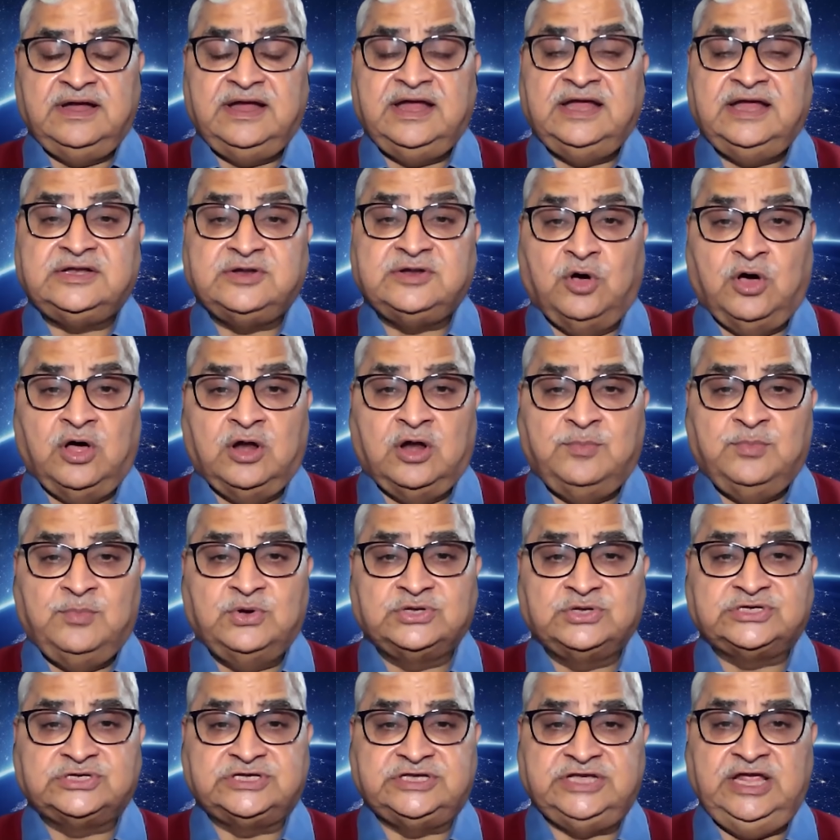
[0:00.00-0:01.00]
it
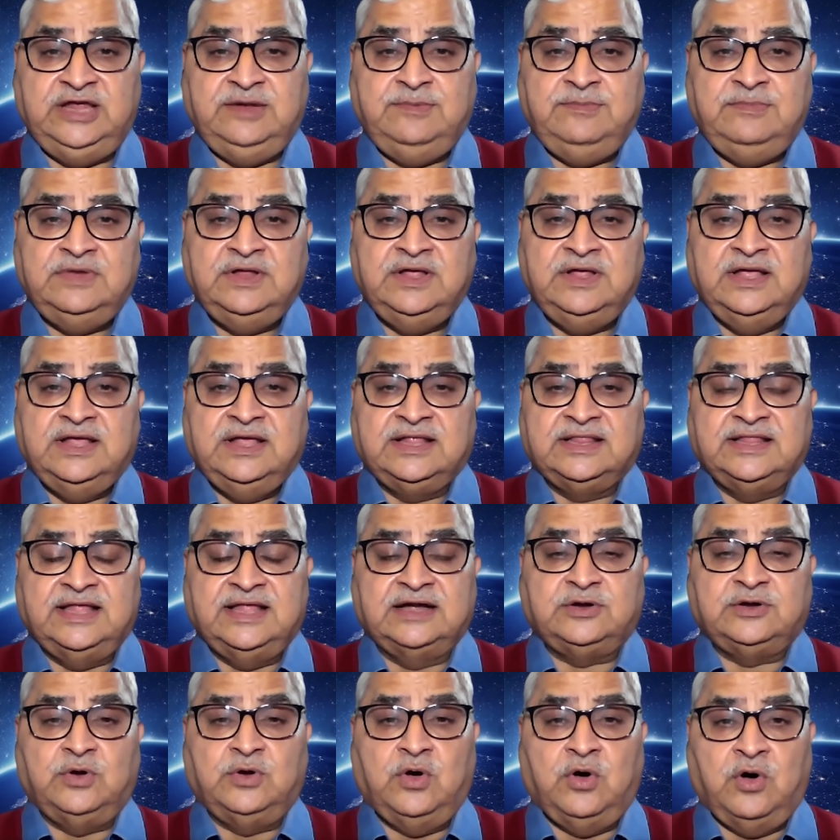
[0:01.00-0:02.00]
almost seemed
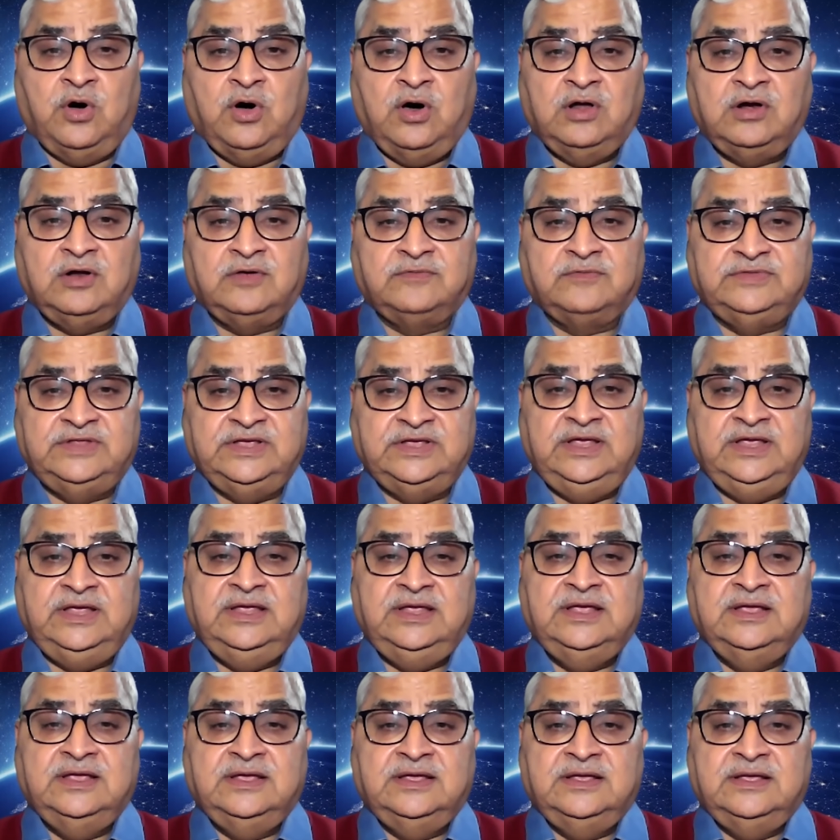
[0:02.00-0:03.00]
that all of
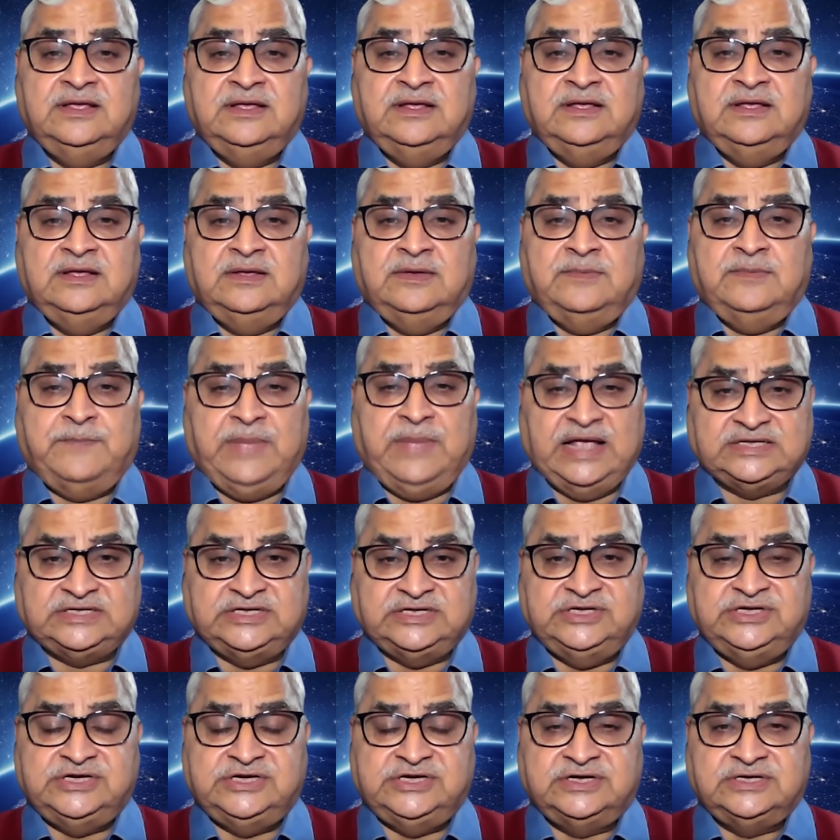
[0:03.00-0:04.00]
the
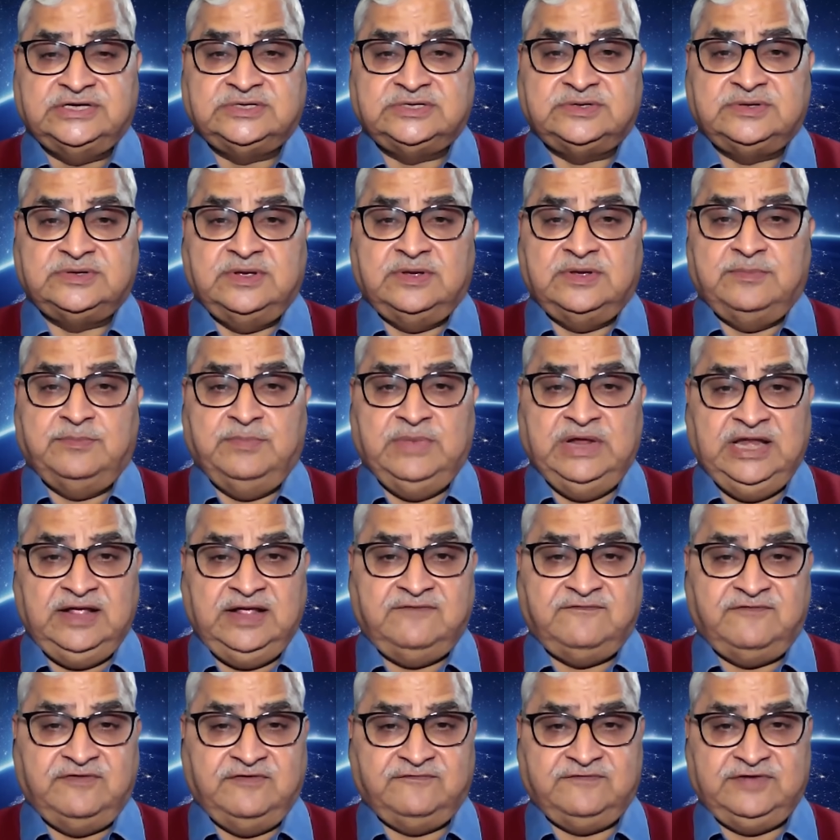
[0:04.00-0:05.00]
passengers,
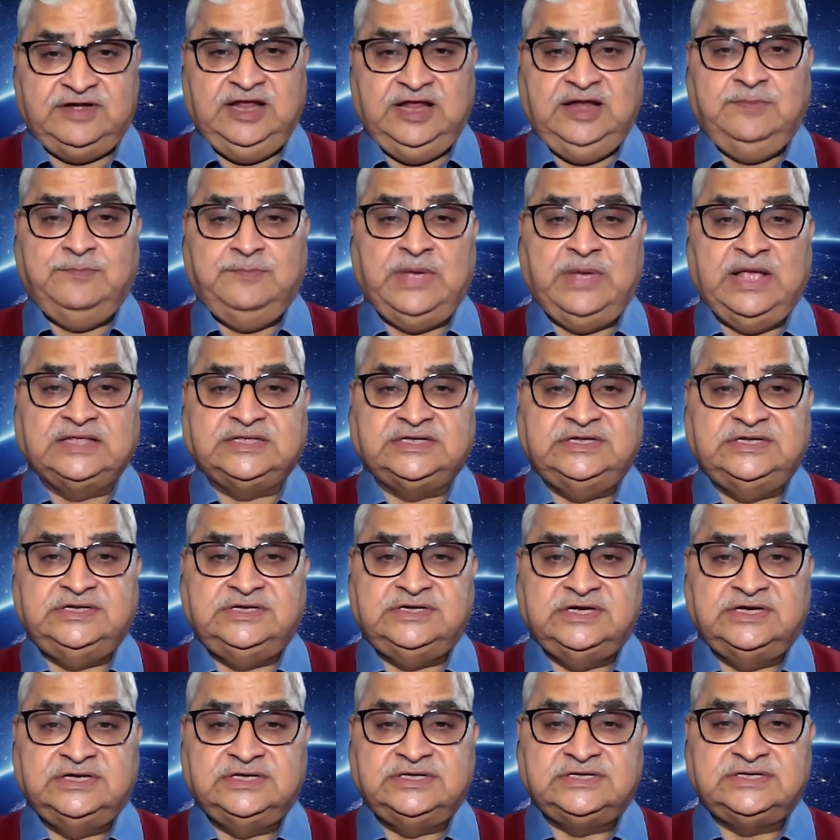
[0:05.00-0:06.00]
meaning 15
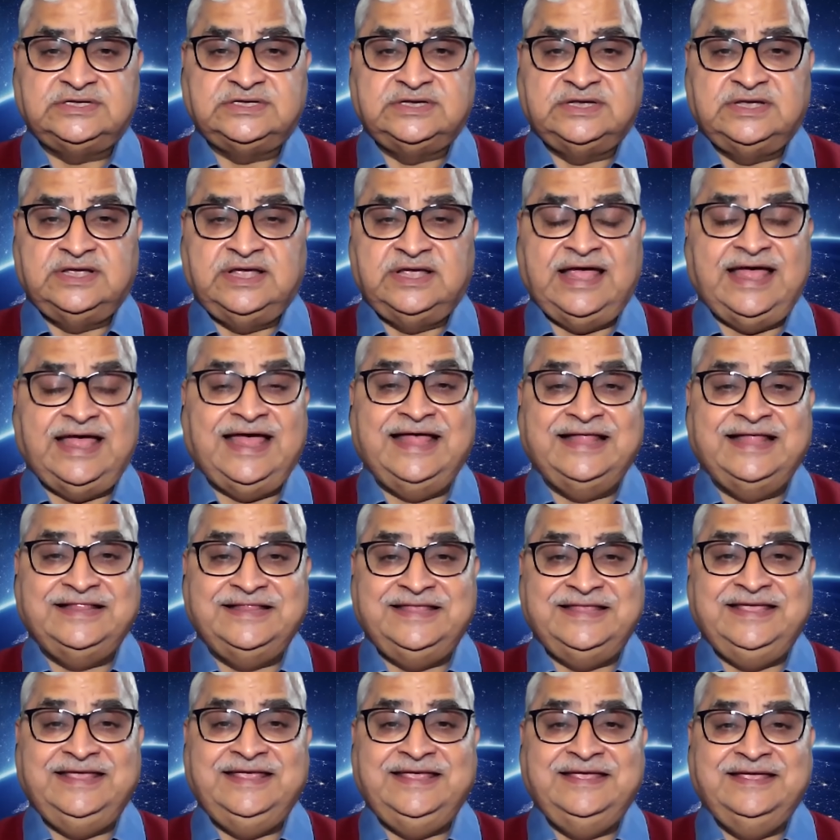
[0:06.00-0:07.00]
passengers
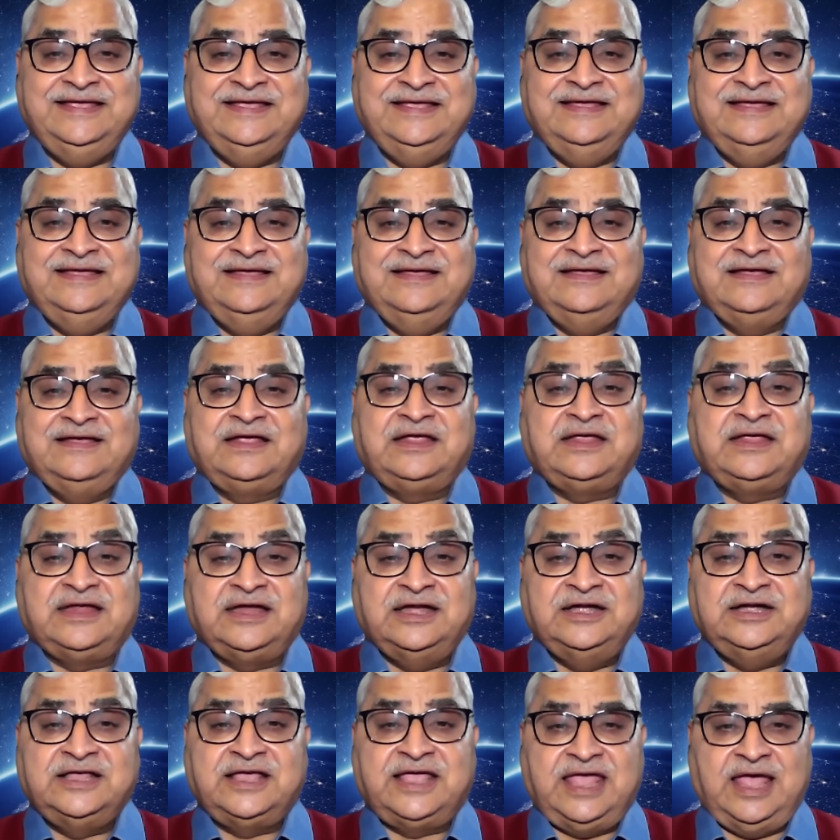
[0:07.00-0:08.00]
and the
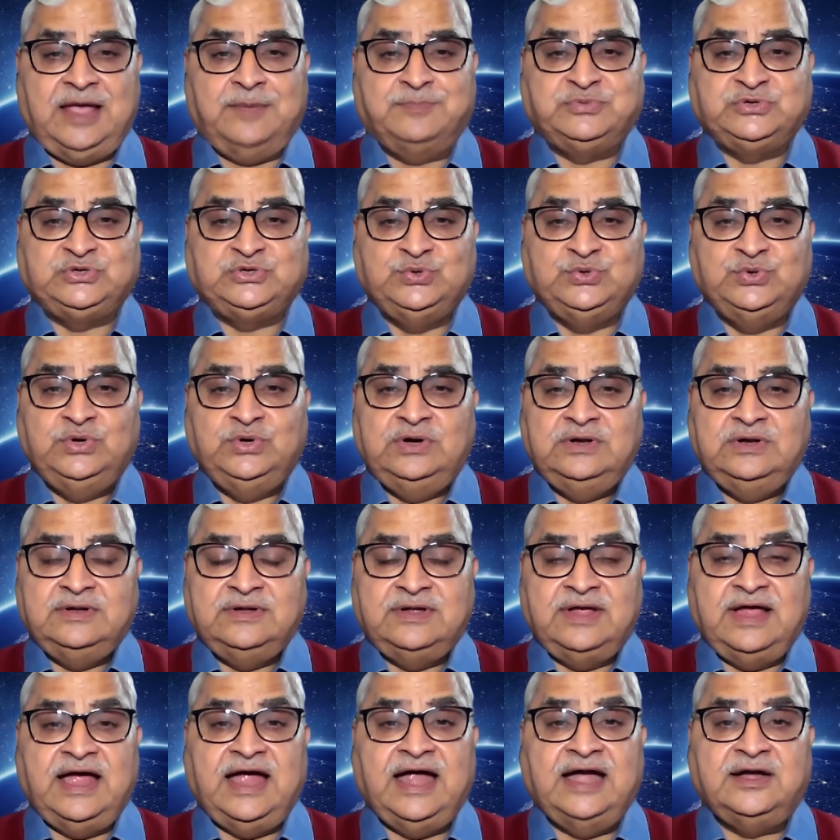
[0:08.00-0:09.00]
KID capsule,
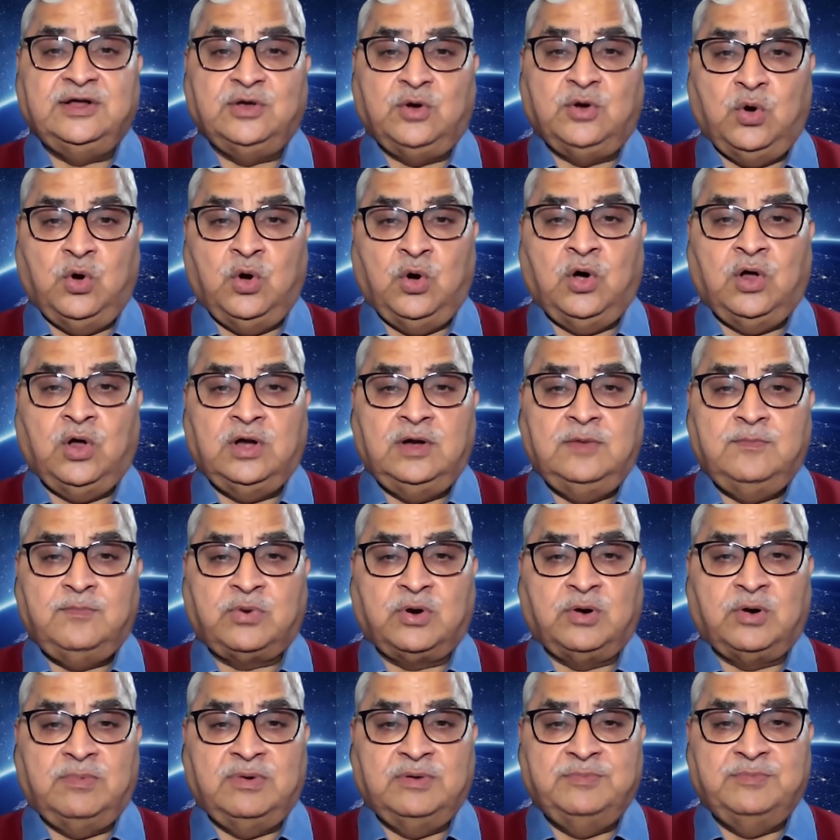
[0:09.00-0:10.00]
had all
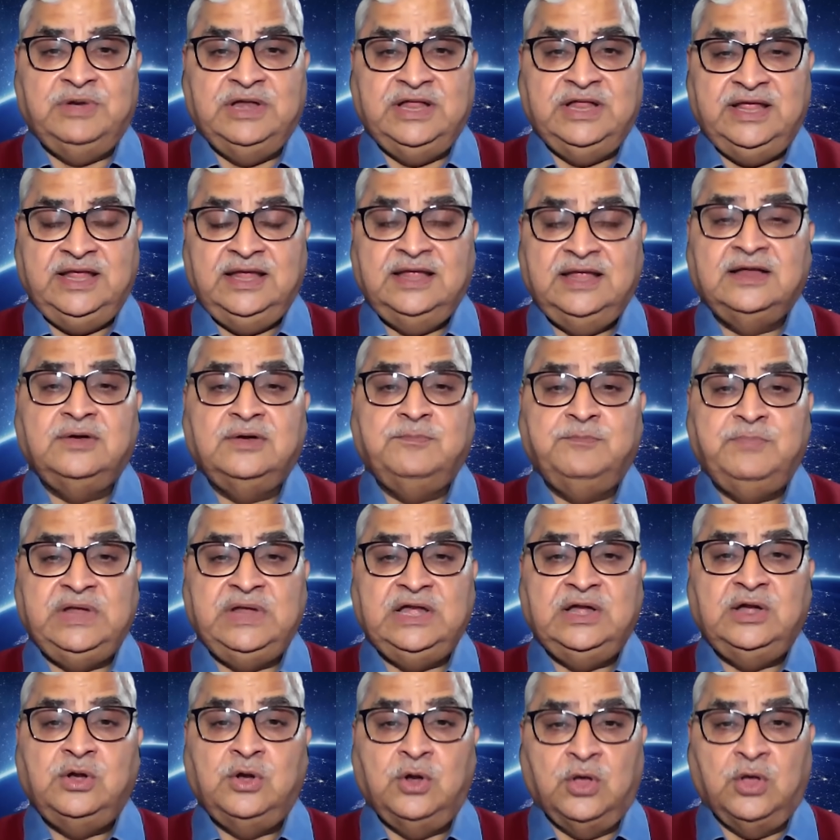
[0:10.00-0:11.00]
probably
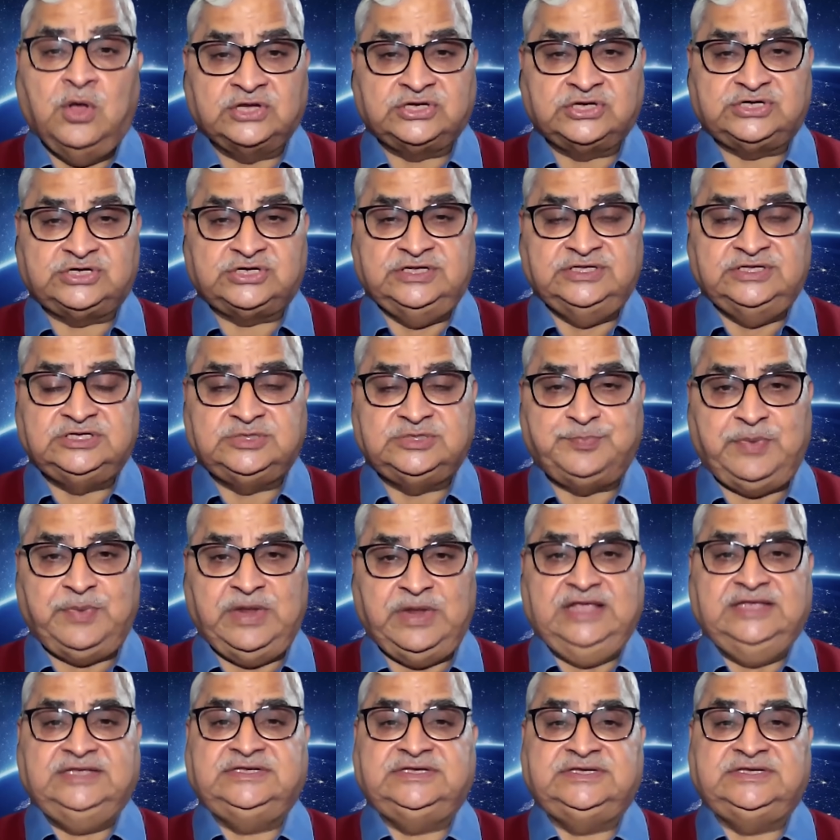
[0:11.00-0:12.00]
been lost in
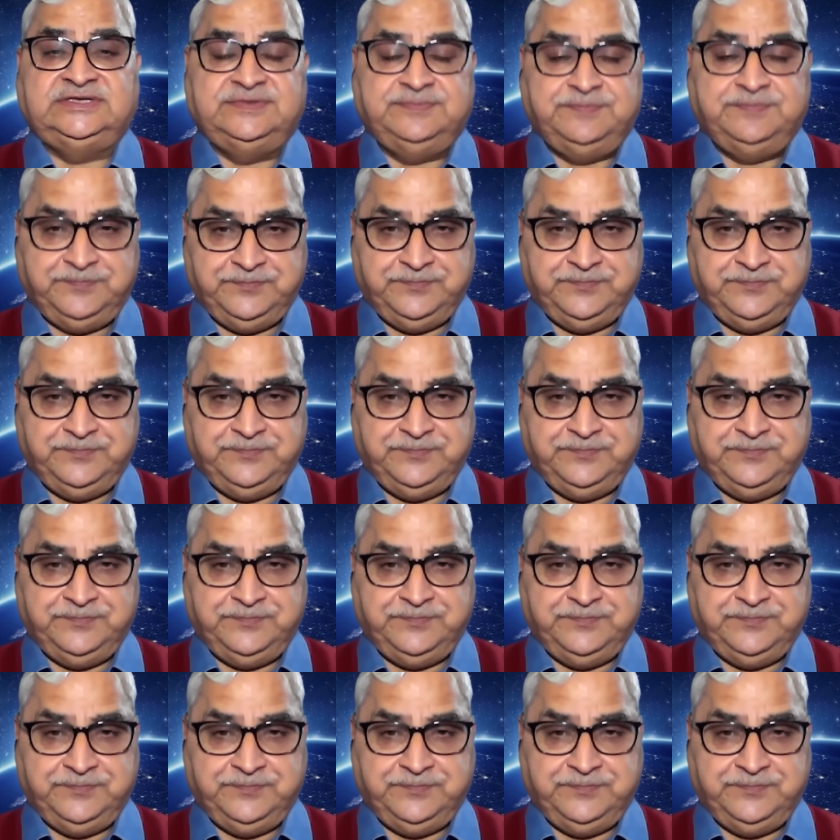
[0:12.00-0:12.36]
space.